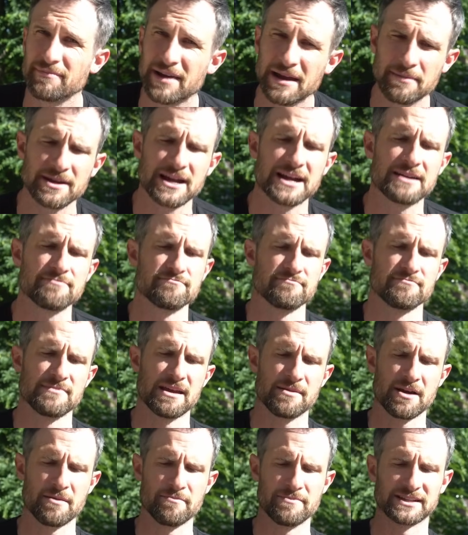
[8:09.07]
Maybe
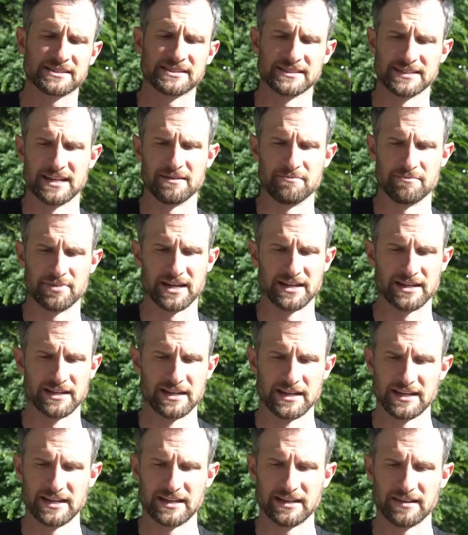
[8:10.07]
I'm missing it, but
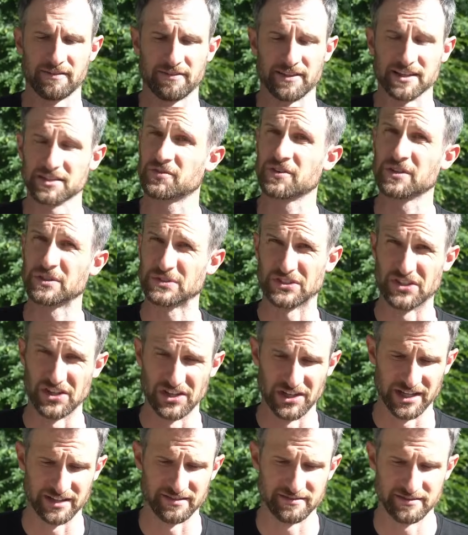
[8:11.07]
this feels
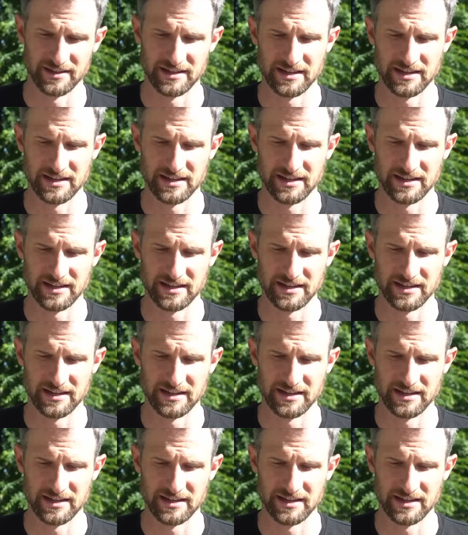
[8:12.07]
good.